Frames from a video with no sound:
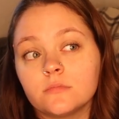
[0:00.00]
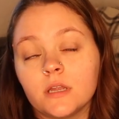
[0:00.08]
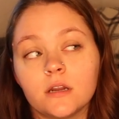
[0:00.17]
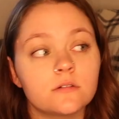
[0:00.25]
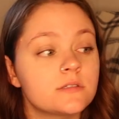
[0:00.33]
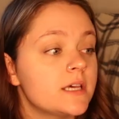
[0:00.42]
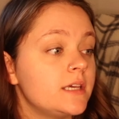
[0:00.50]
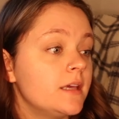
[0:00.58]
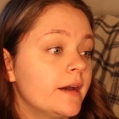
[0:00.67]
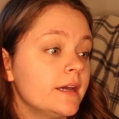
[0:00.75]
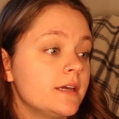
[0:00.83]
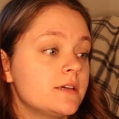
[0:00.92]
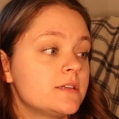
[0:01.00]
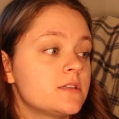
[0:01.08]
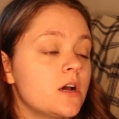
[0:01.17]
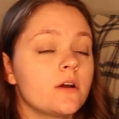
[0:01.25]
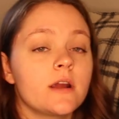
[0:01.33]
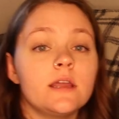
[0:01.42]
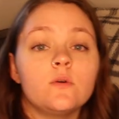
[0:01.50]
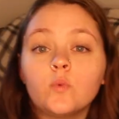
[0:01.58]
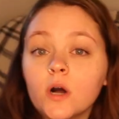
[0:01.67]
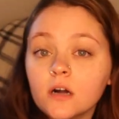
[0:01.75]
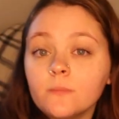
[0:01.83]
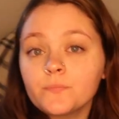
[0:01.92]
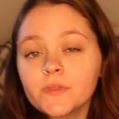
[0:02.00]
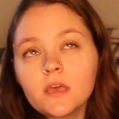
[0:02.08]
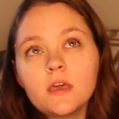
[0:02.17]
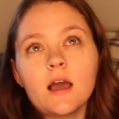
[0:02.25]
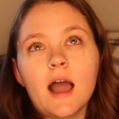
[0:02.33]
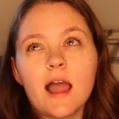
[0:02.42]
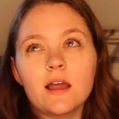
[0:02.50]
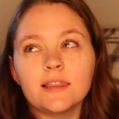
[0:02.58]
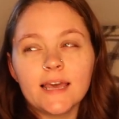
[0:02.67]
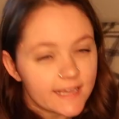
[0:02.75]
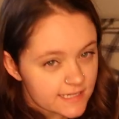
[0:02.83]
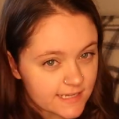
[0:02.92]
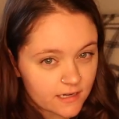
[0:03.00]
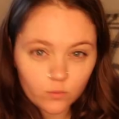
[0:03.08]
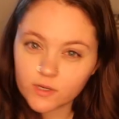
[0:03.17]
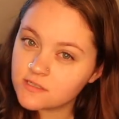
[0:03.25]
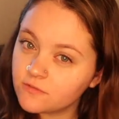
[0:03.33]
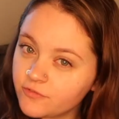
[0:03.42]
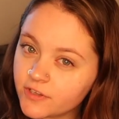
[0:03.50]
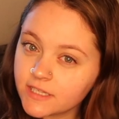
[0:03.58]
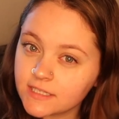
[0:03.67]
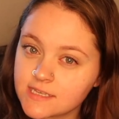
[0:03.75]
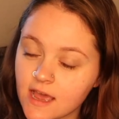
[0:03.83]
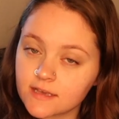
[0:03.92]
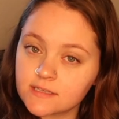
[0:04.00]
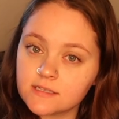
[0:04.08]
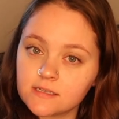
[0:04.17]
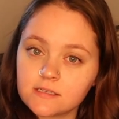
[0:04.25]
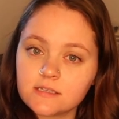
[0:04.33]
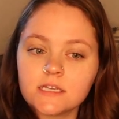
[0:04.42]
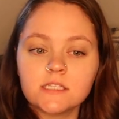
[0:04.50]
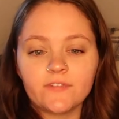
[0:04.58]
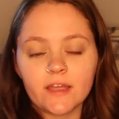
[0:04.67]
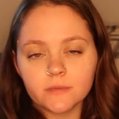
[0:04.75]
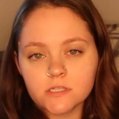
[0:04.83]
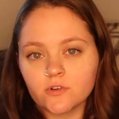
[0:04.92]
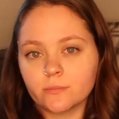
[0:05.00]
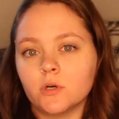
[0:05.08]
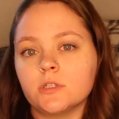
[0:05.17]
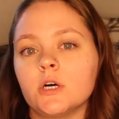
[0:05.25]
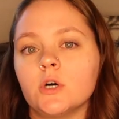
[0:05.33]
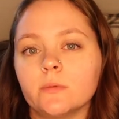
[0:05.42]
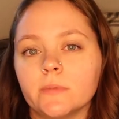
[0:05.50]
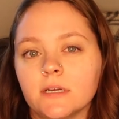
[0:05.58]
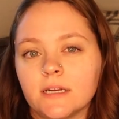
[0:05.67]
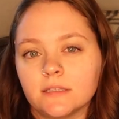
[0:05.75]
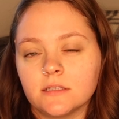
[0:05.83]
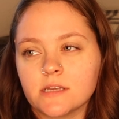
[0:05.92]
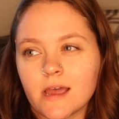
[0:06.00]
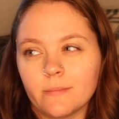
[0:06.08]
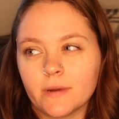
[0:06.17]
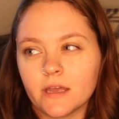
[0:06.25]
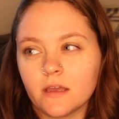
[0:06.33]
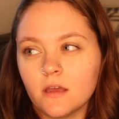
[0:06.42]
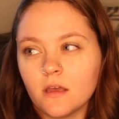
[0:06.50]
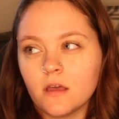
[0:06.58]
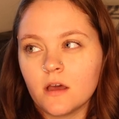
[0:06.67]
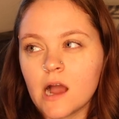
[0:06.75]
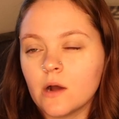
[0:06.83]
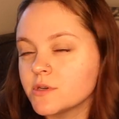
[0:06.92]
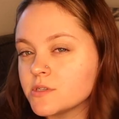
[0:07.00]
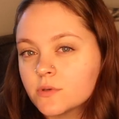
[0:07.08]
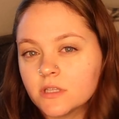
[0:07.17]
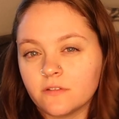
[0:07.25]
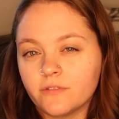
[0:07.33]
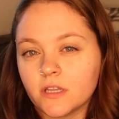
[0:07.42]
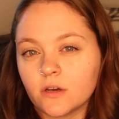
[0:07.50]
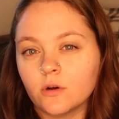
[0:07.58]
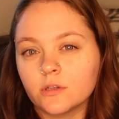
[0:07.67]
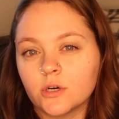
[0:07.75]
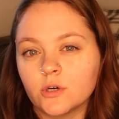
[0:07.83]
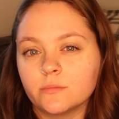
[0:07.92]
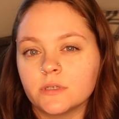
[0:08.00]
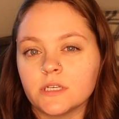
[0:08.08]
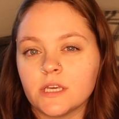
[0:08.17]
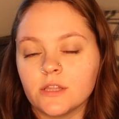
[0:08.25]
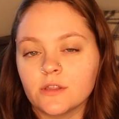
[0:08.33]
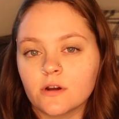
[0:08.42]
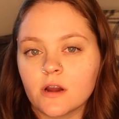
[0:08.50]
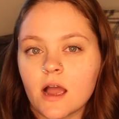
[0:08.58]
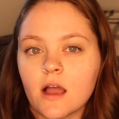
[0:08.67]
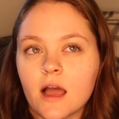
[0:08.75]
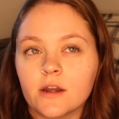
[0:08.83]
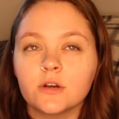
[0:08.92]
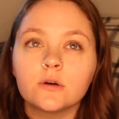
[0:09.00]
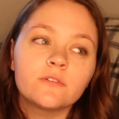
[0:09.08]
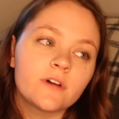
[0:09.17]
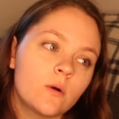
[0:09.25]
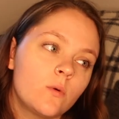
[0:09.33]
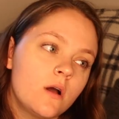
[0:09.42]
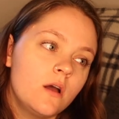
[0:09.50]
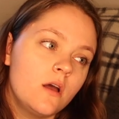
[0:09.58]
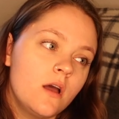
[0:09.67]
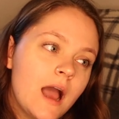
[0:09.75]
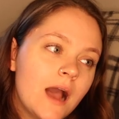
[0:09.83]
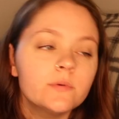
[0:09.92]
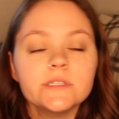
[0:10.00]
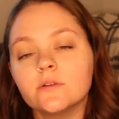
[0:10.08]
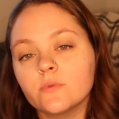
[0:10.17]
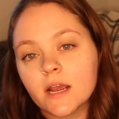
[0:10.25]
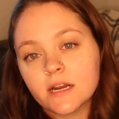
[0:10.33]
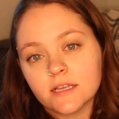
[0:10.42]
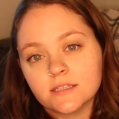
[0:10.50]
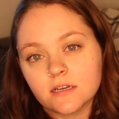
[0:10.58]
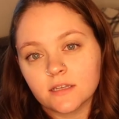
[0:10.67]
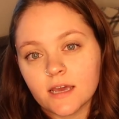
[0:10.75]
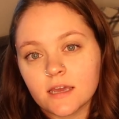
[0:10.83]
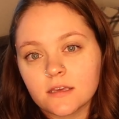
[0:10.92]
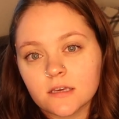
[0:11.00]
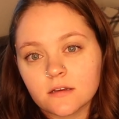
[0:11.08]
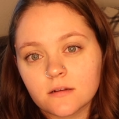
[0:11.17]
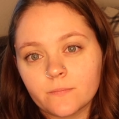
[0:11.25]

And I was like, yikes. All right. Well, I, like I said, I wasn't feeling Texas. His family's from Oklahoma. And at the time I, I wasn't really feeling Oklahoma either. I, I don't know if I, I wasn't ready to like